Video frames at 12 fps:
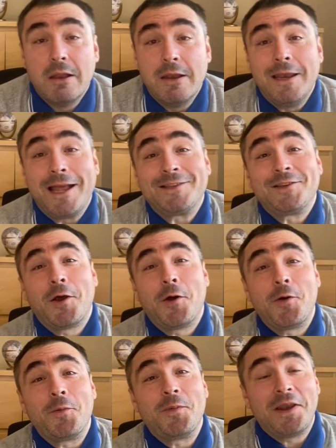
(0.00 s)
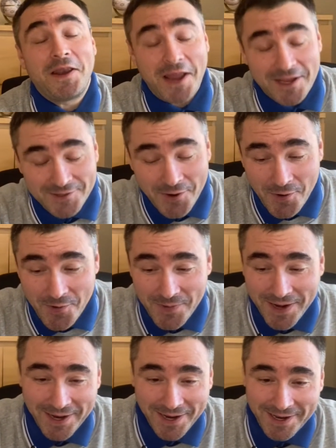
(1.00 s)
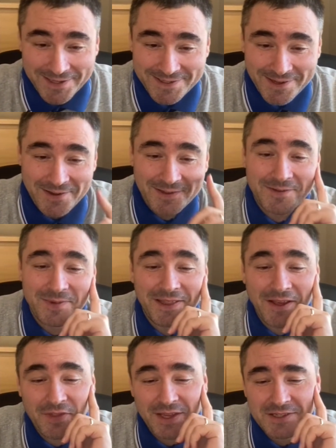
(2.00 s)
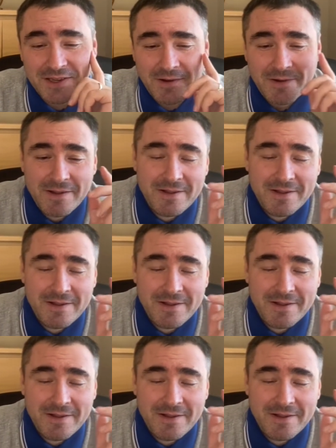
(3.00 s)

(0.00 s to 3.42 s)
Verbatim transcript: let's hope let's hope it's going to be nothing so